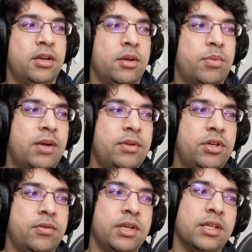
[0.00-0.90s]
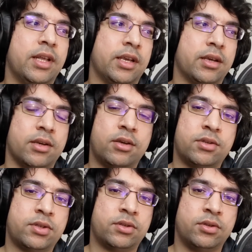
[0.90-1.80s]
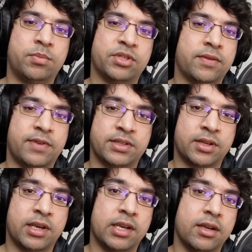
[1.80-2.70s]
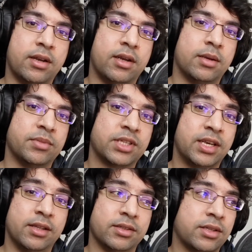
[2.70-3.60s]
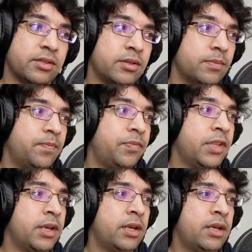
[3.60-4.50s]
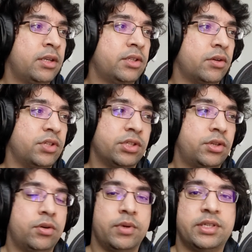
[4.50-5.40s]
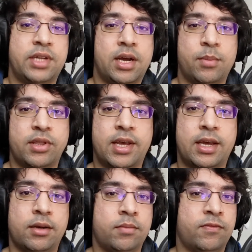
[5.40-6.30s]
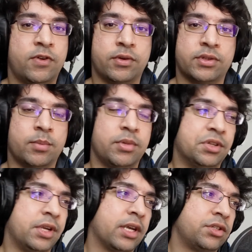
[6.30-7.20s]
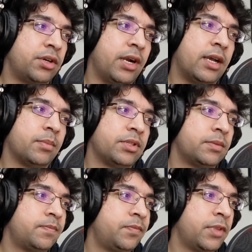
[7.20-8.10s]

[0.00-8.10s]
you probably don't need like a super sophisticated scaling system. So just don't waste time on that. Focus on building out your apps.